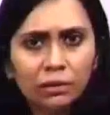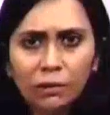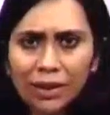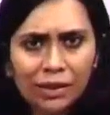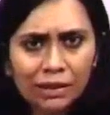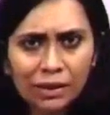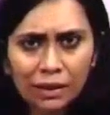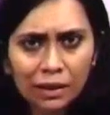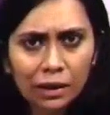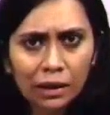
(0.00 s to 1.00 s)
One is
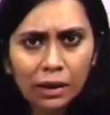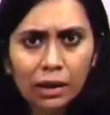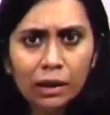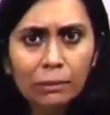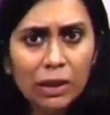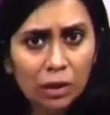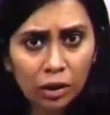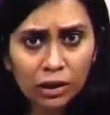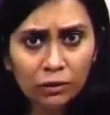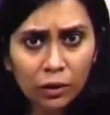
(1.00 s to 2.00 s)

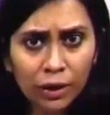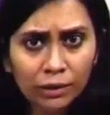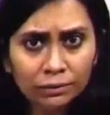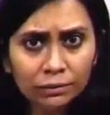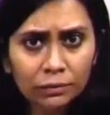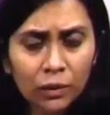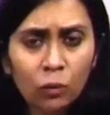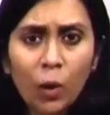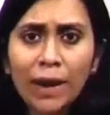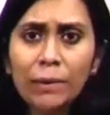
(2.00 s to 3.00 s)
methoxyflurane.
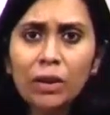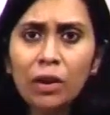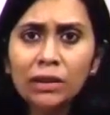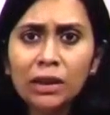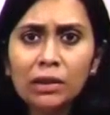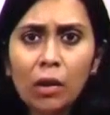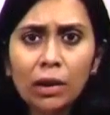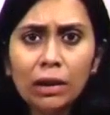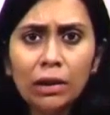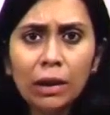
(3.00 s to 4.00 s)
Why methoxy is not
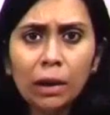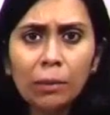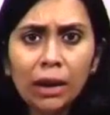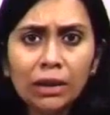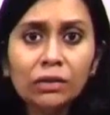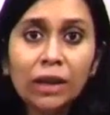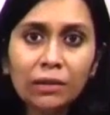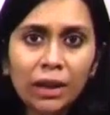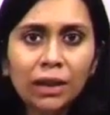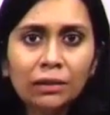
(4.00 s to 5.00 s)
in clinical practice? We have
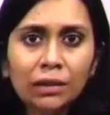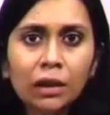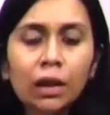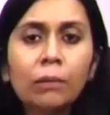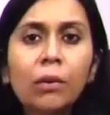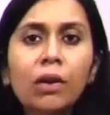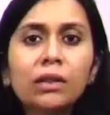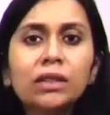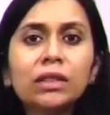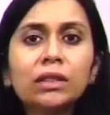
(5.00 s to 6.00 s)
written because
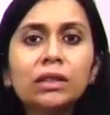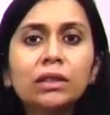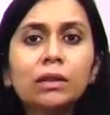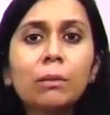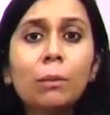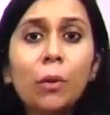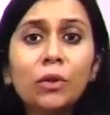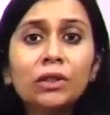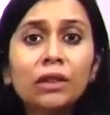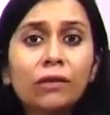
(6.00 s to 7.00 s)
it is
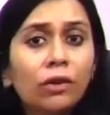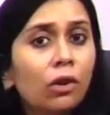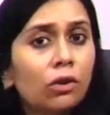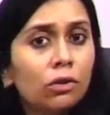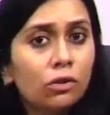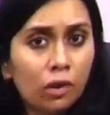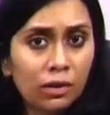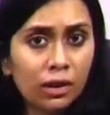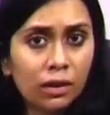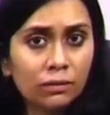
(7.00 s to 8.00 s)
most
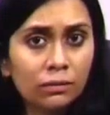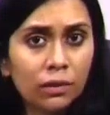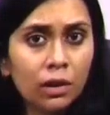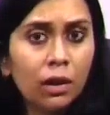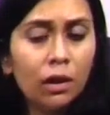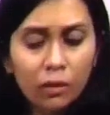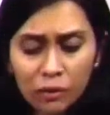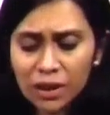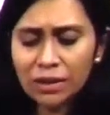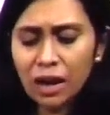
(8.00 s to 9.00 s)
nephrotoxic.
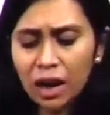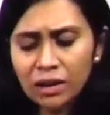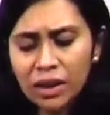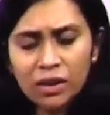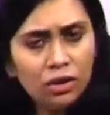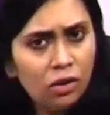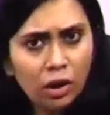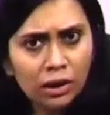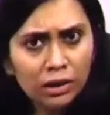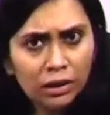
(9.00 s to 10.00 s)
Which is the other agent
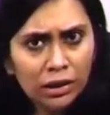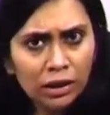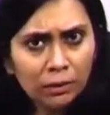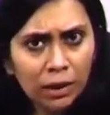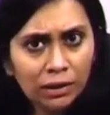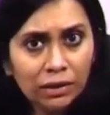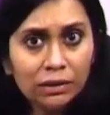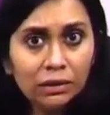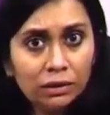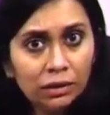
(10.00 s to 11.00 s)
not in clinical
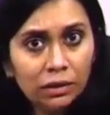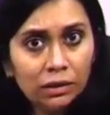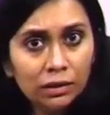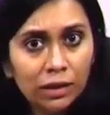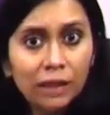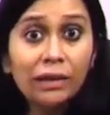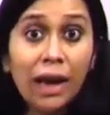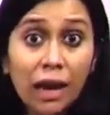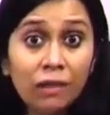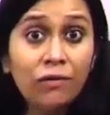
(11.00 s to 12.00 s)
practice? Yes,
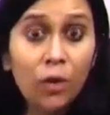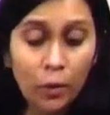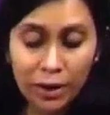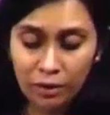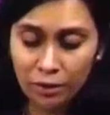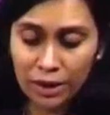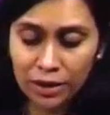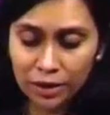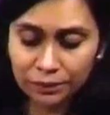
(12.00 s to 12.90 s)
enflurane, right.